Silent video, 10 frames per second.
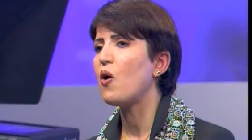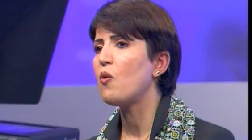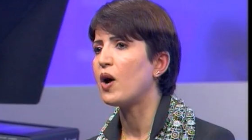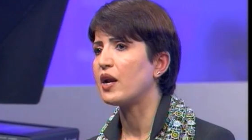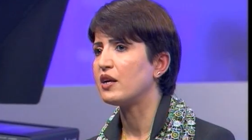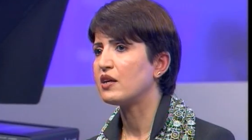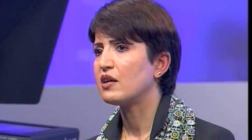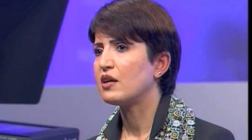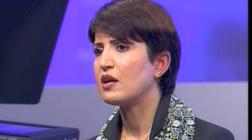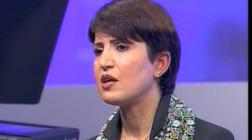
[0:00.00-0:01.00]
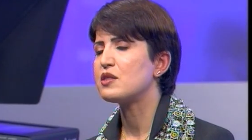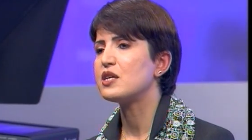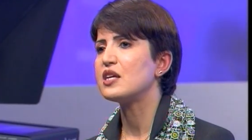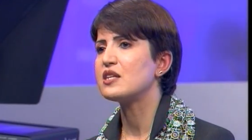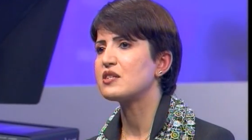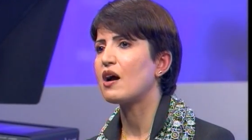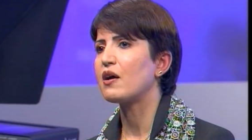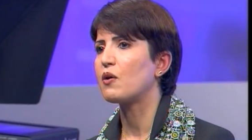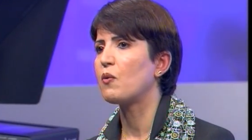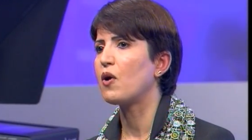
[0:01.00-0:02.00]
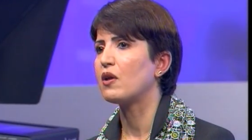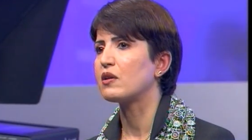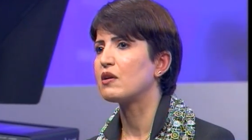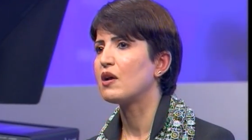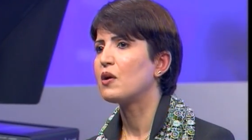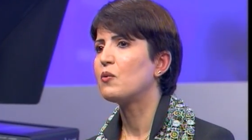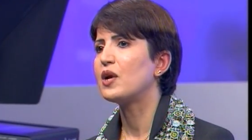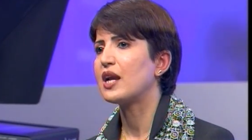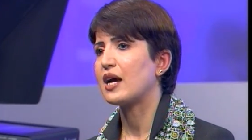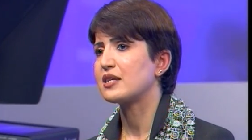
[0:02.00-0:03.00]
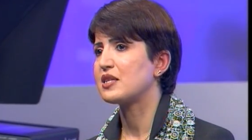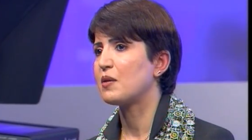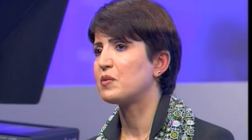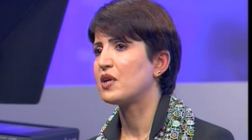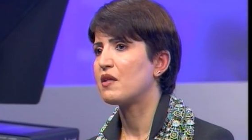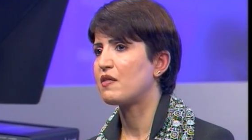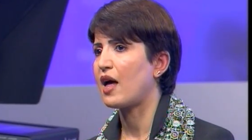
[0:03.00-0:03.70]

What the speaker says: no one in the entire world will accept